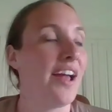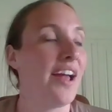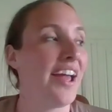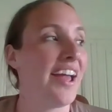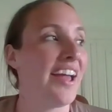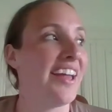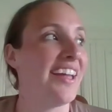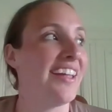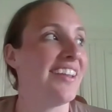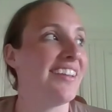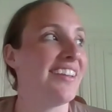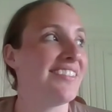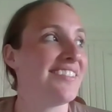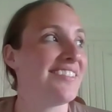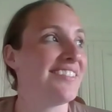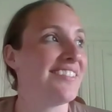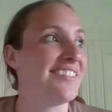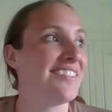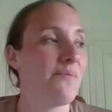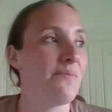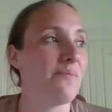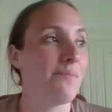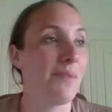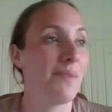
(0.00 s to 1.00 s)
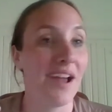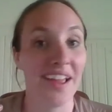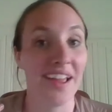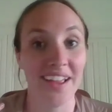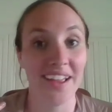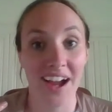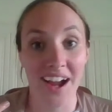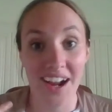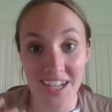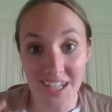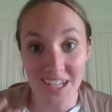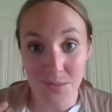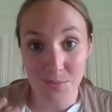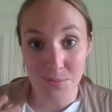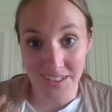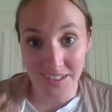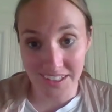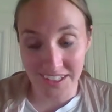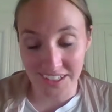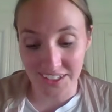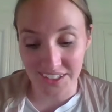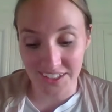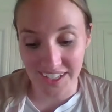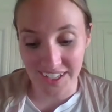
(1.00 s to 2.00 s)
And my husband
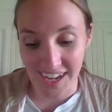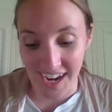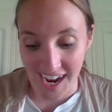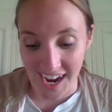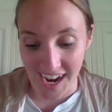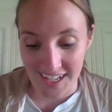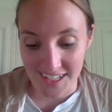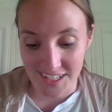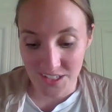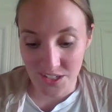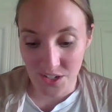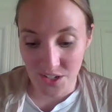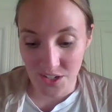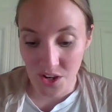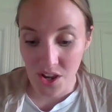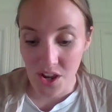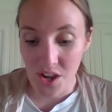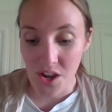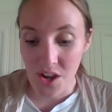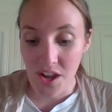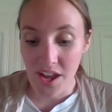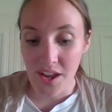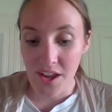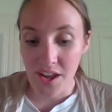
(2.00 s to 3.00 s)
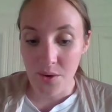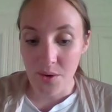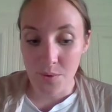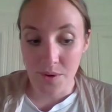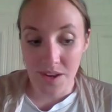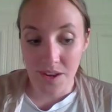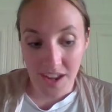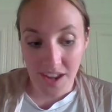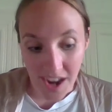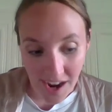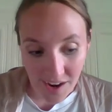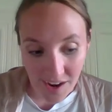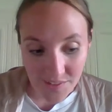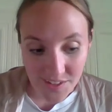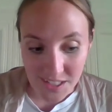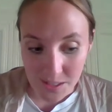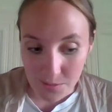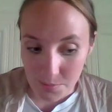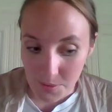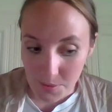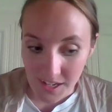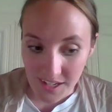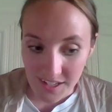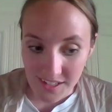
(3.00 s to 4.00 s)
literally asked, we have a
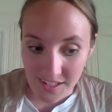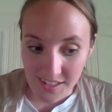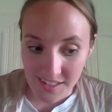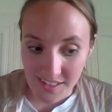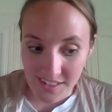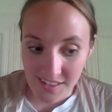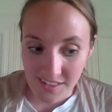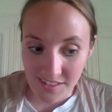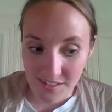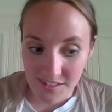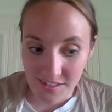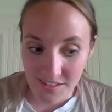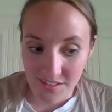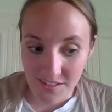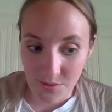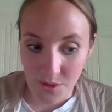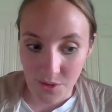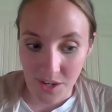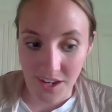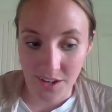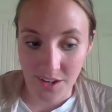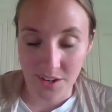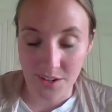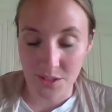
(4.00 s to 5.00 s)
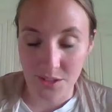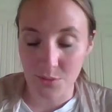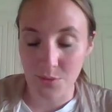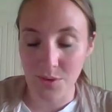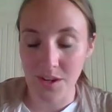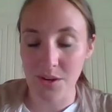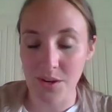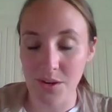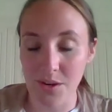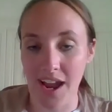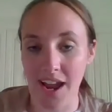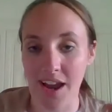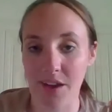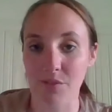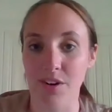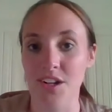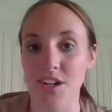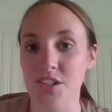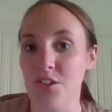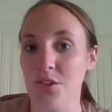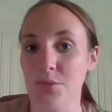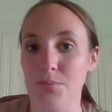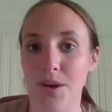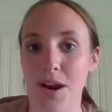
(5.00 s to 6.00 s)
space, because we have
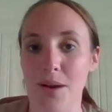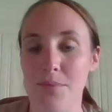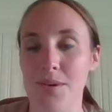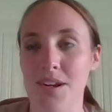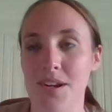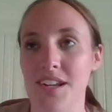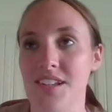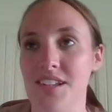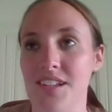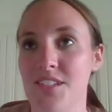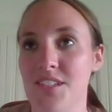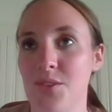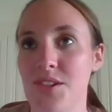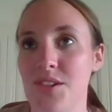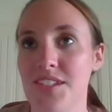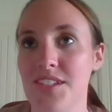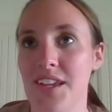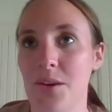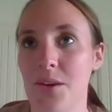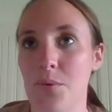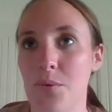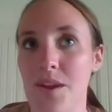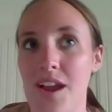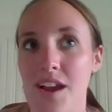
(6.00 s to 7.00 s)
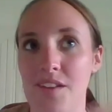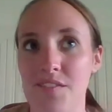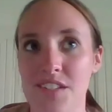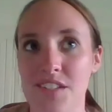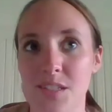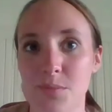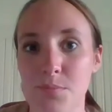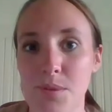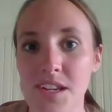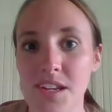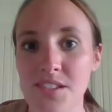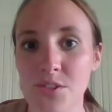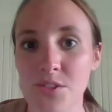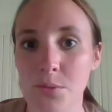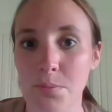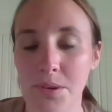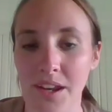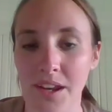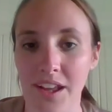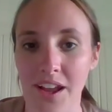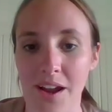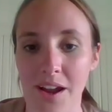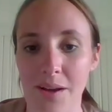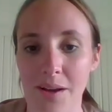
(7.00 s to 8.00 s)
rental properties. So he's like, we have a space
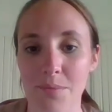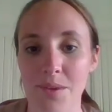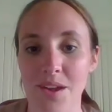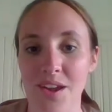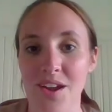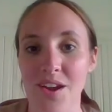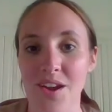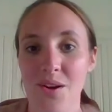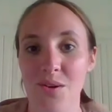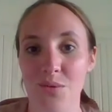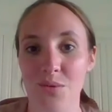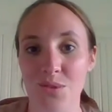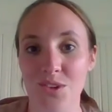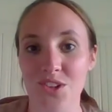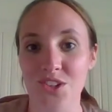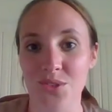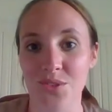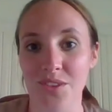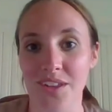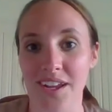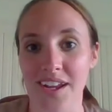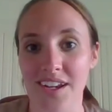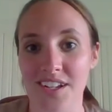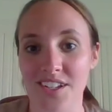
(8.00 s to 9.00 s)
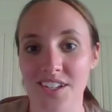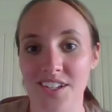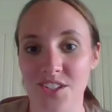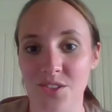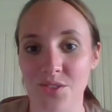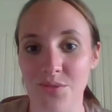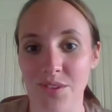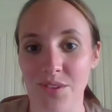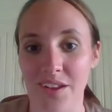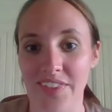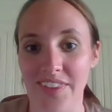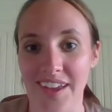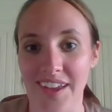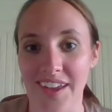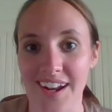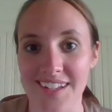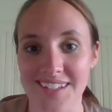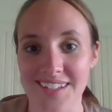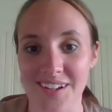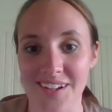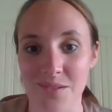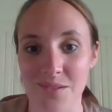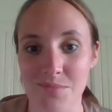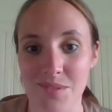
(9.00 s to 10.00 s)
opening up. Would you like to rent that
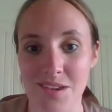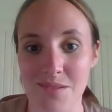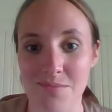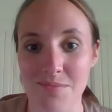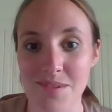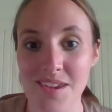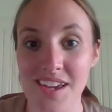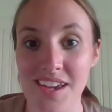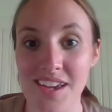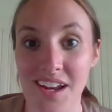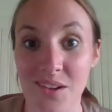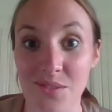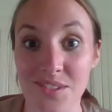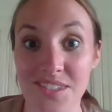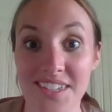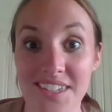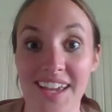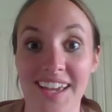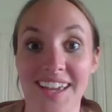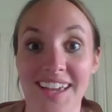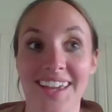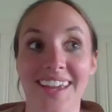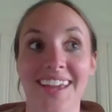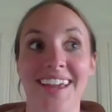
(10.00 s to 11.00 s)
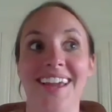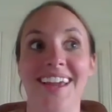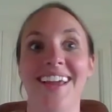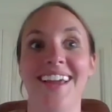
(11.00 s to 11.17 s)
as an Airbnb? I was like,